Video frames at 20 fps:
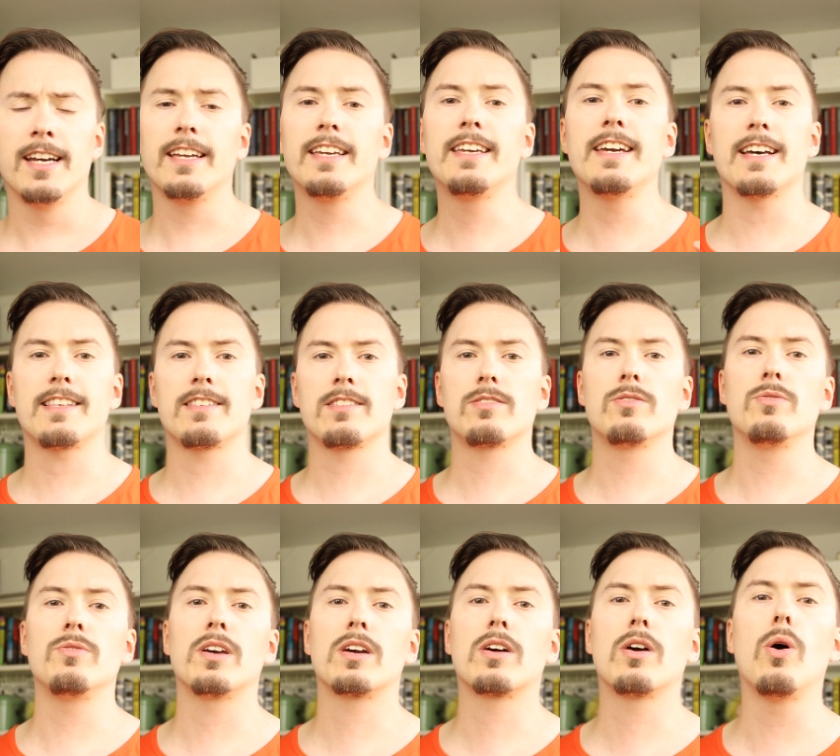gets
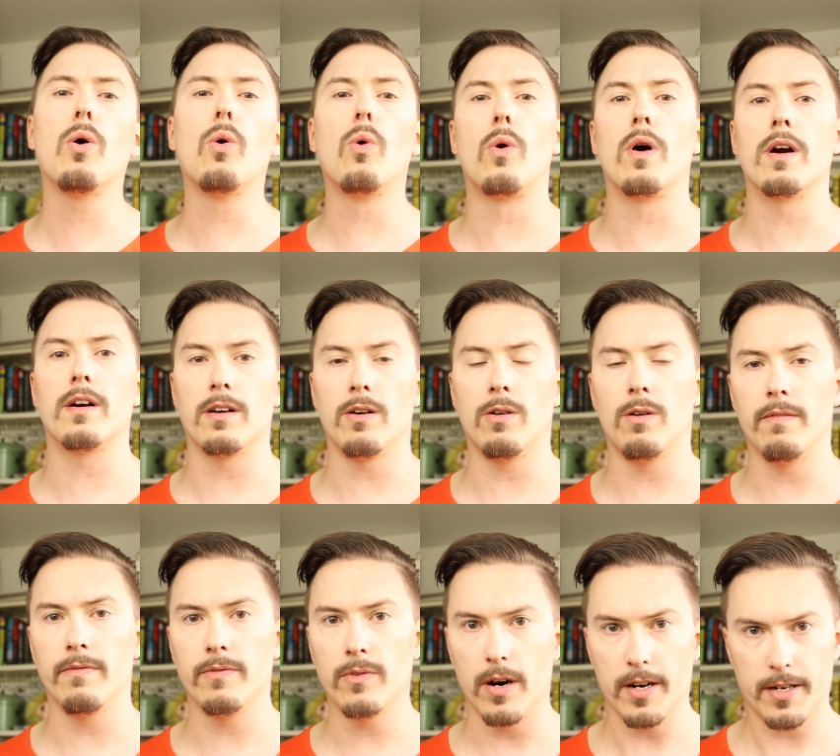to the core
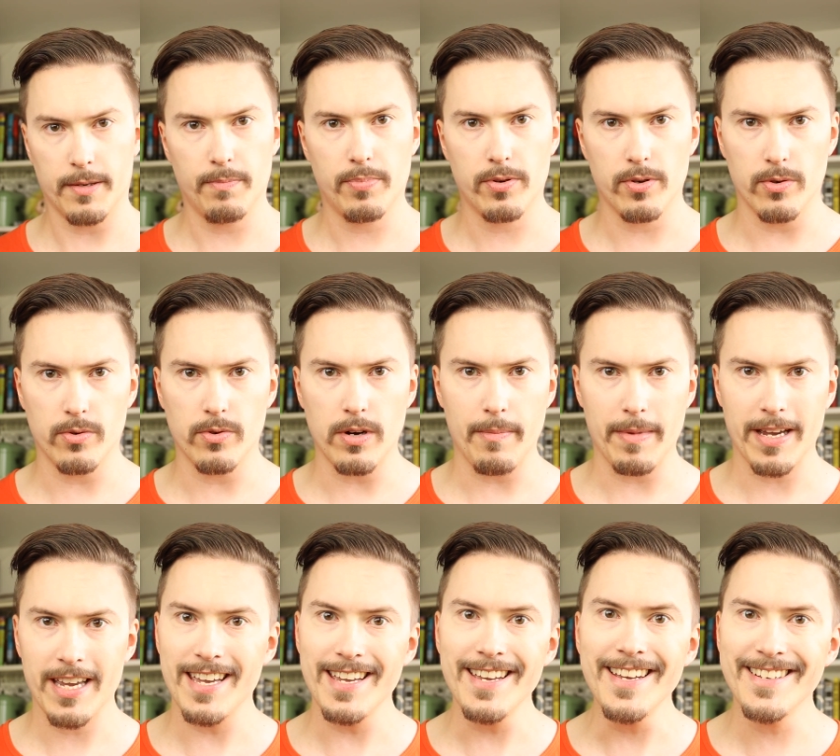of what
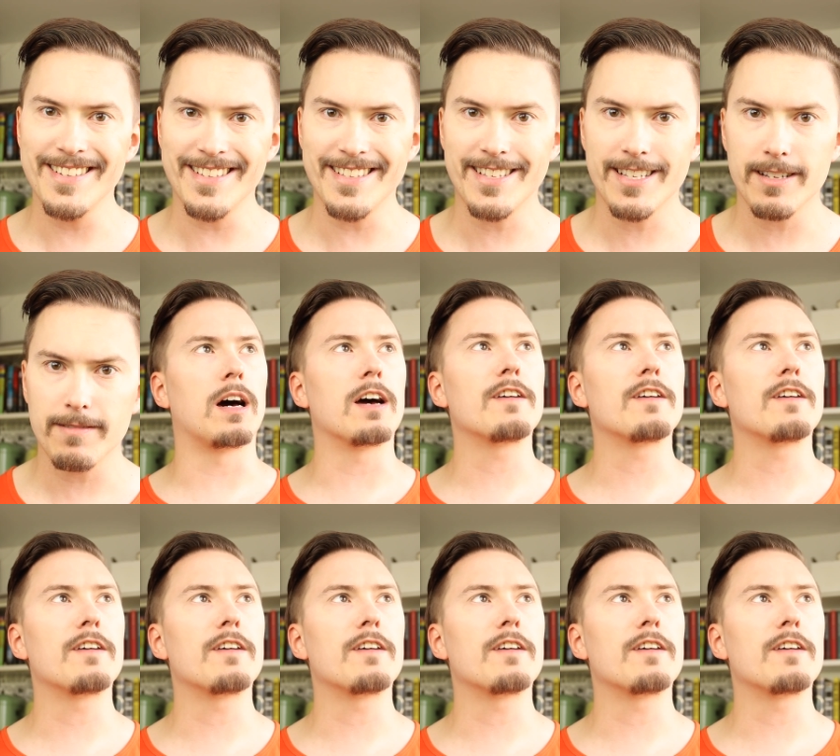programming is.